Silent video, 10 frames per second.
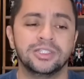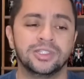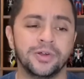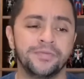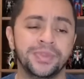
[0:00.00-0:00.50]

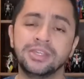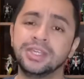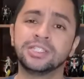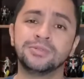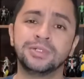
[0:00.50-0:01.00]
So thank
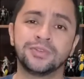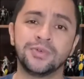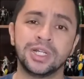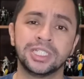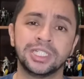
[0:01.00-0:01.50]
you guys so much
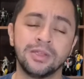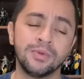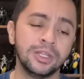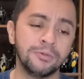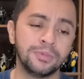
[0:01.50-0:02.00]
for watching. I
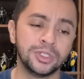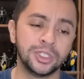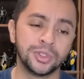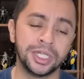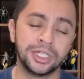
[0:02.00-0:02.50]
really hope you
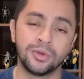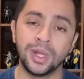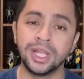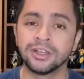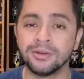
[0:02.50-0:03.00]
enjoyed
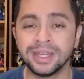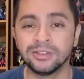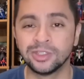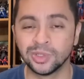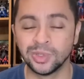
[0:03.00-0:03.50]
Cruella coming
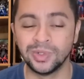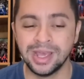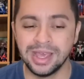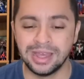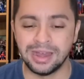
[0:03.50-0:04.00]
out soon.